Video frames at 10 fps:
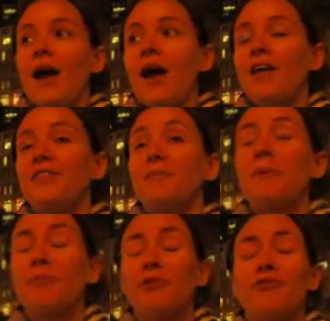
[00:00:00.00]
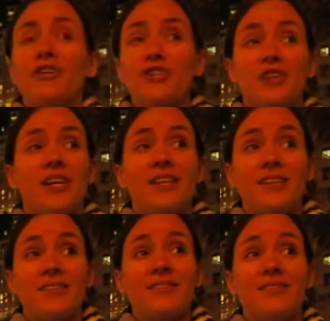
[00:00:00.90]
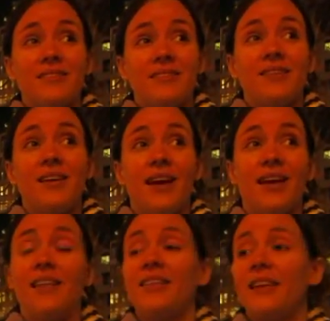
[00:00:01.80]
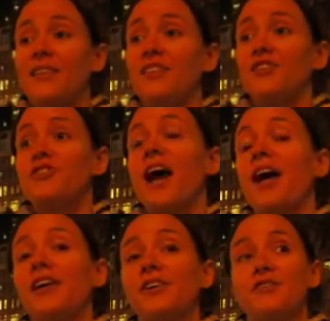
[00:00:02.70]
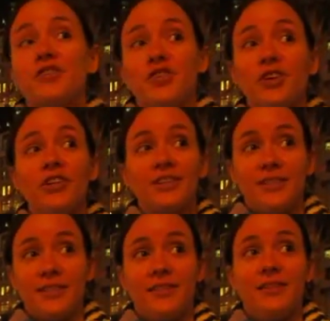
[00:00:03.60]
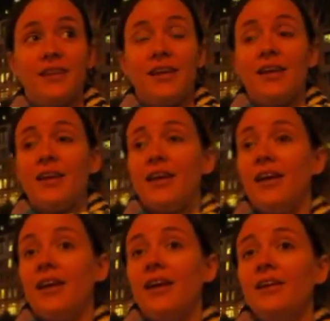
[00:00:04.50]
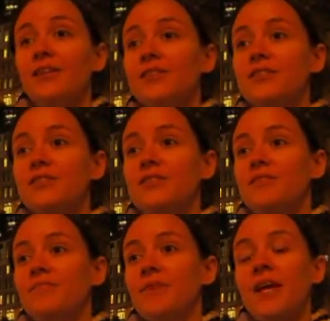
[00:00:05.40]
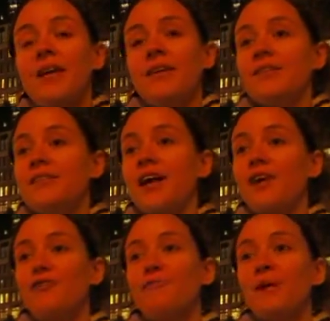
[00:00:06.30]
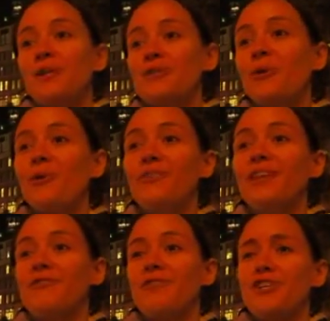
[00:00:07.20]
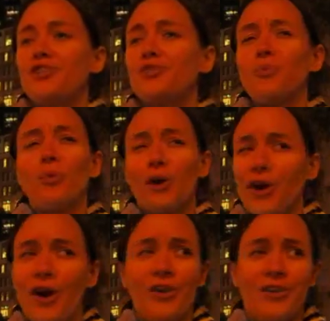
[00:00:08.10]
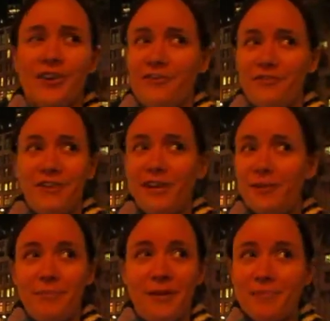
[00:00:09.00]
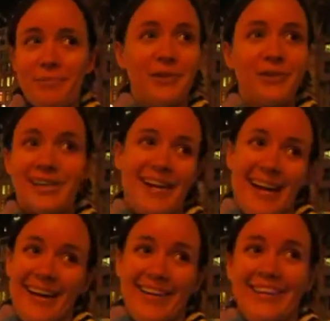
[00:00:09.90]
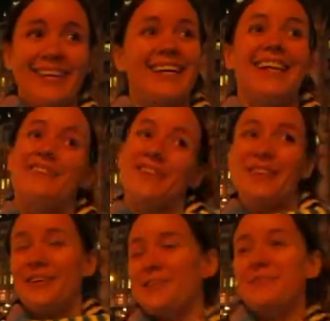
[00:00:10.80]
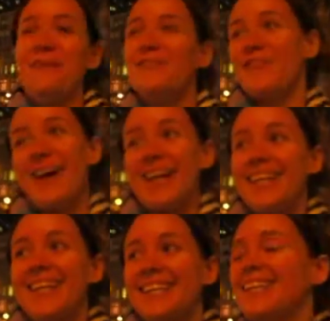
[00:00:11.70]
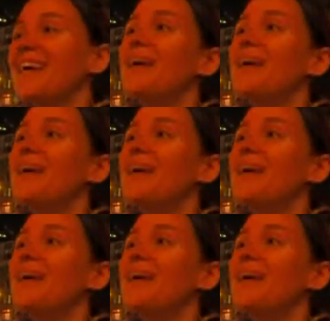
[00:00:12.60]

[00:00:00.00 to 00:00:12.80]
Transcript: I think people are frustrated. I think they're tired of struggling and tired of being told that if they just work hard enough they could be a billionaire and everything would be fine.